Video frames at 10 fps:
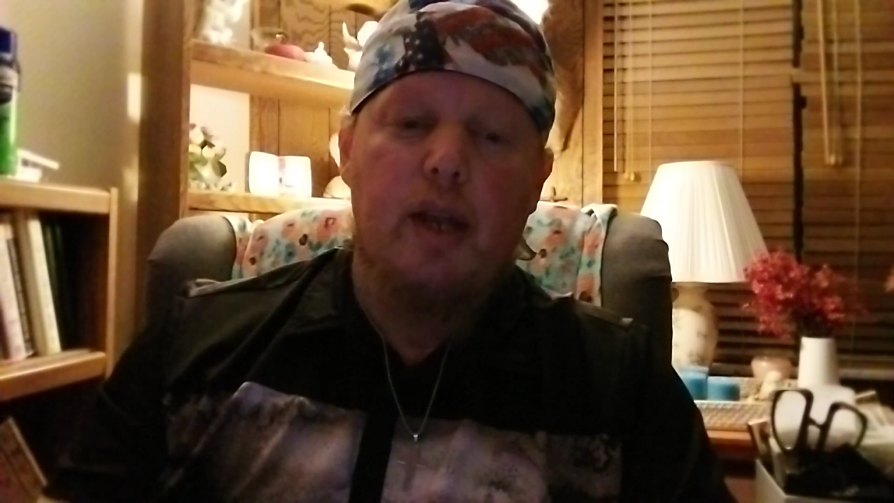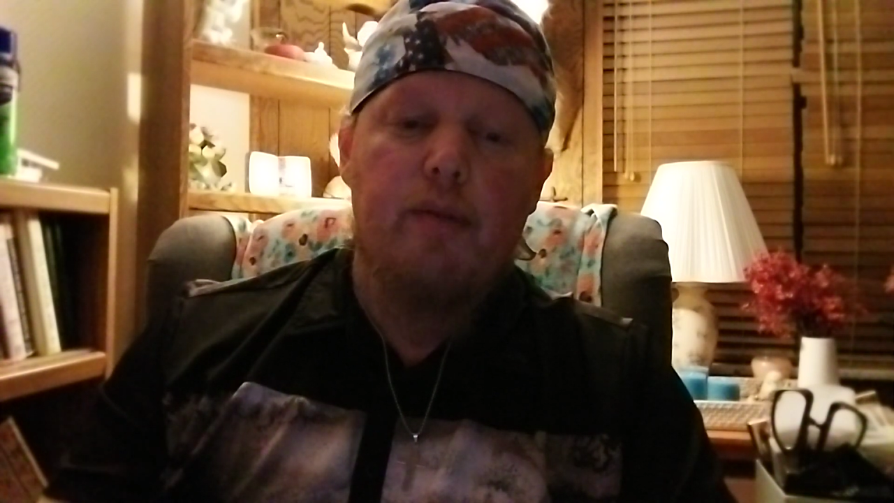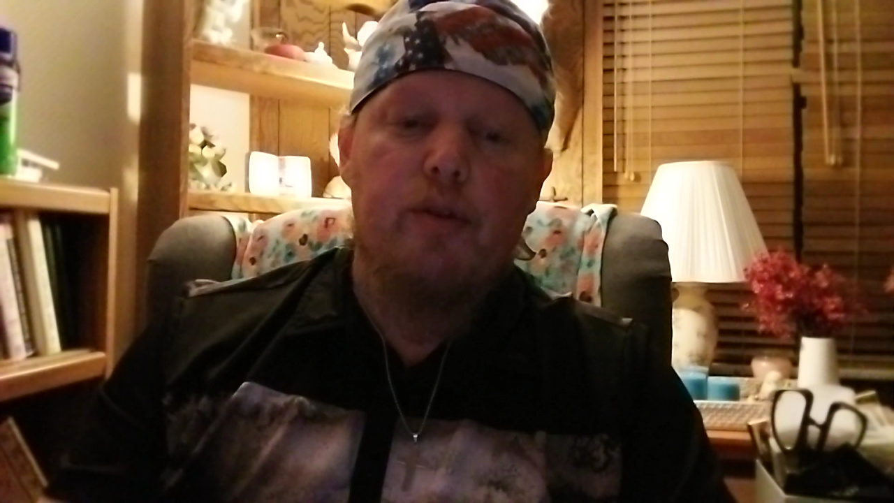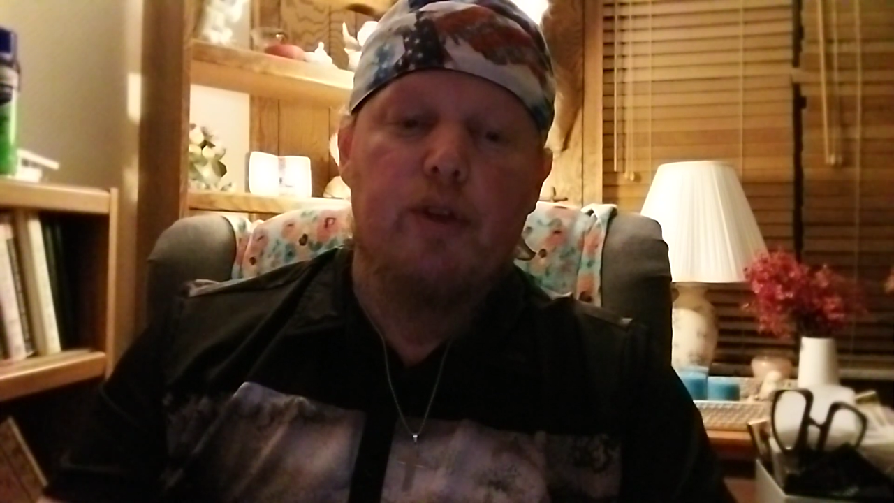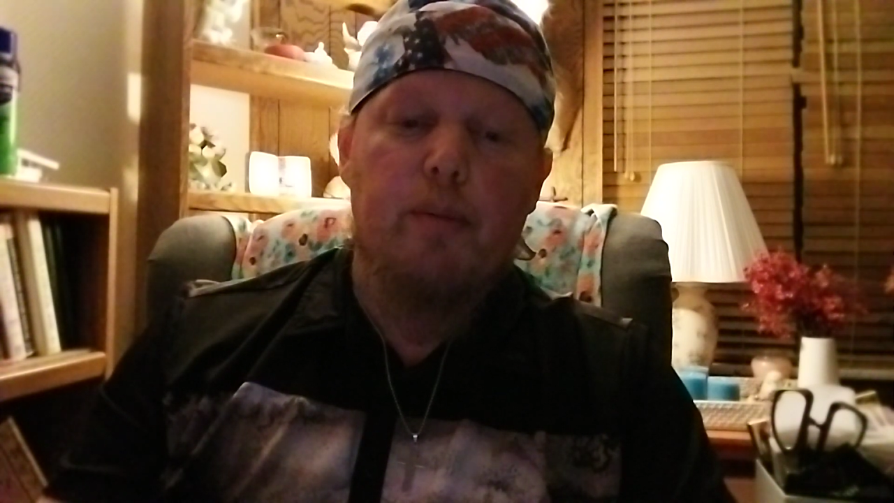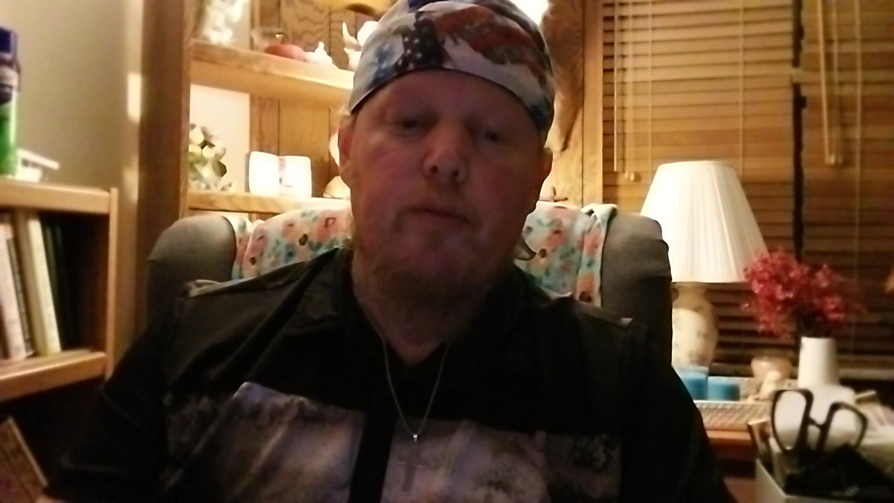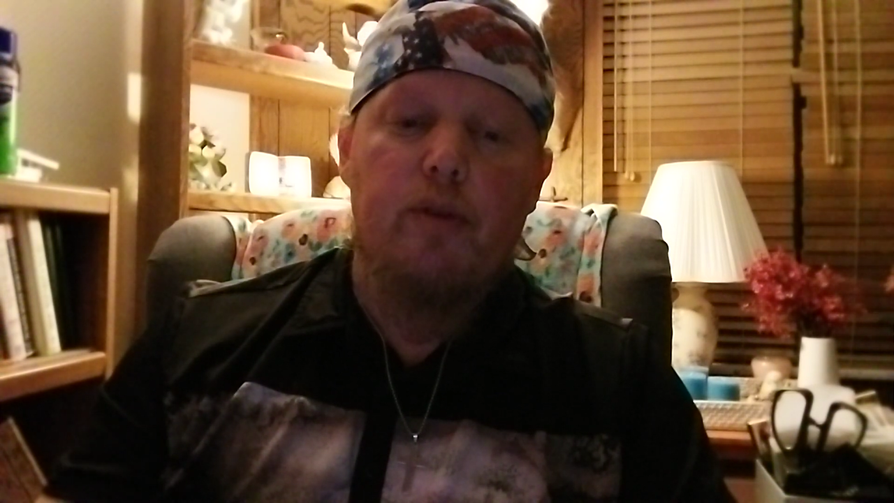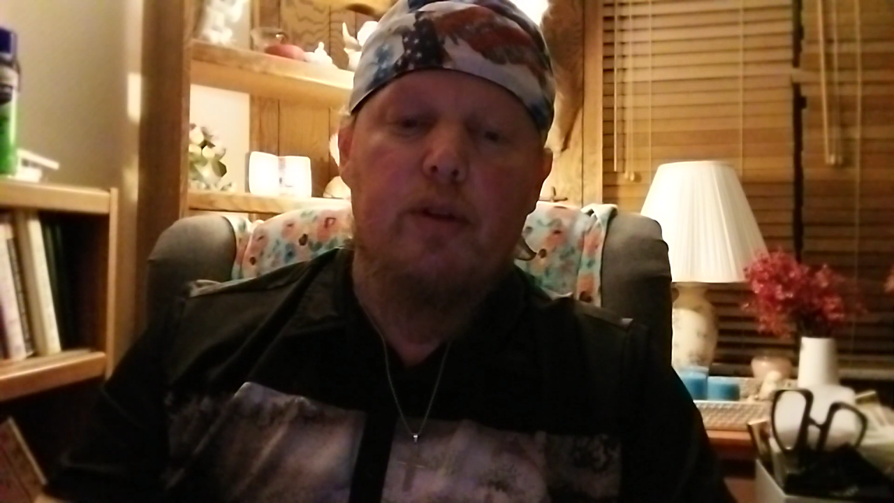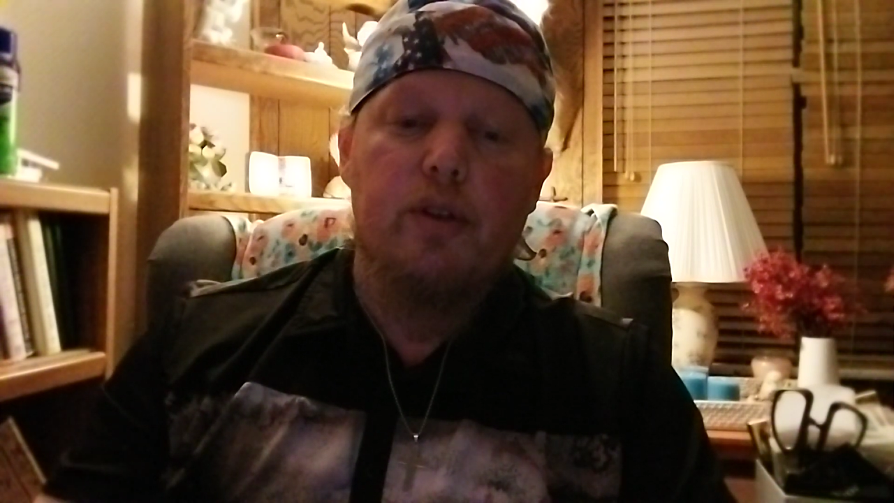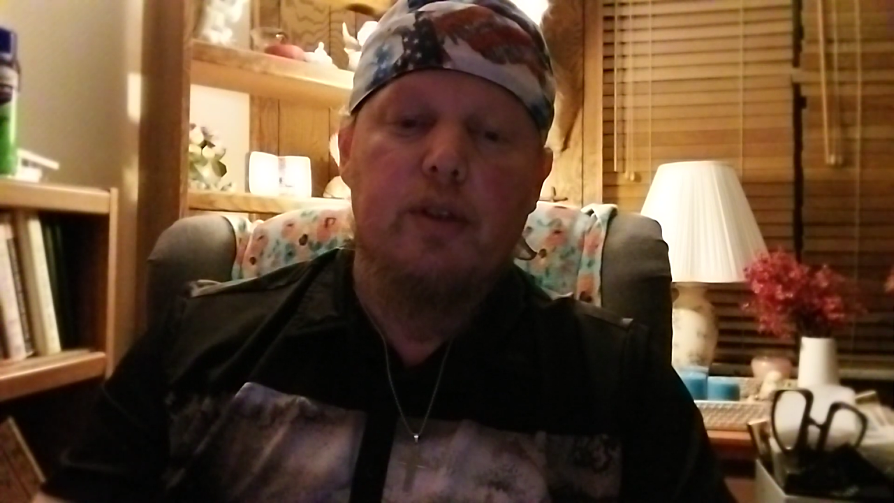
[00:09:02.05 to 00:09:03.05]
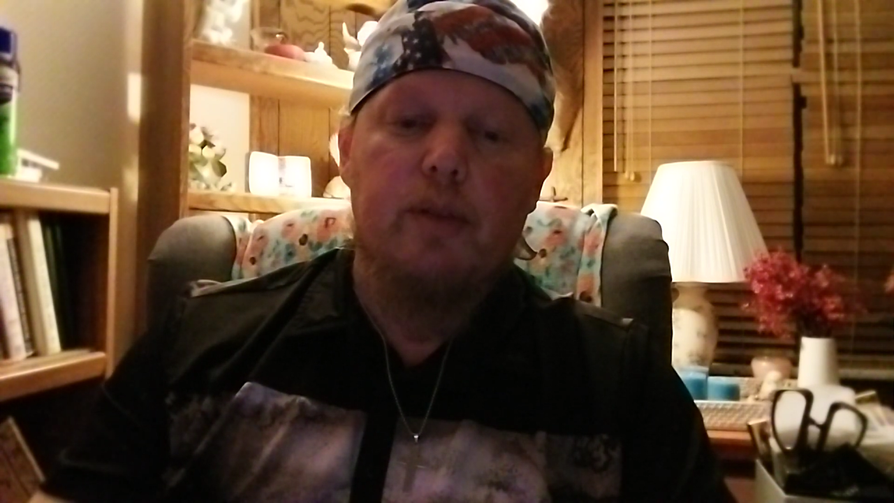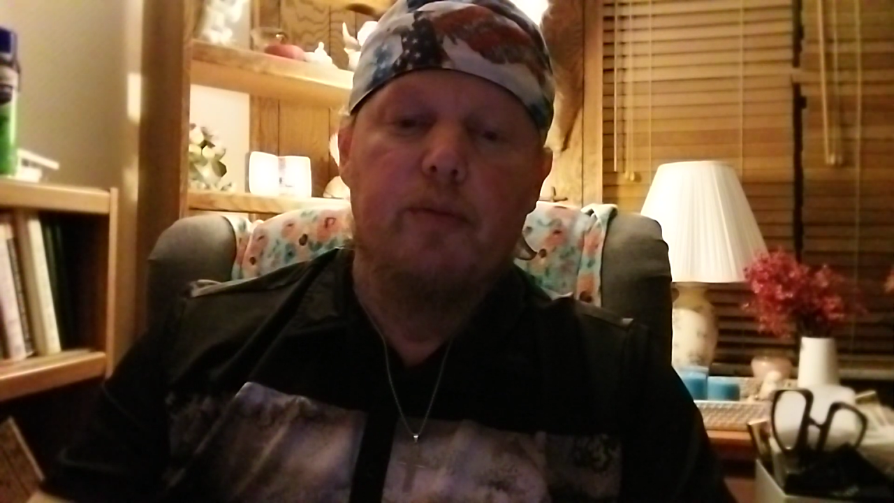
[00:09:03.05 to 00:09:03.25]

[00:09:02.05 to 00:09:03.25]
having trouble falling asleep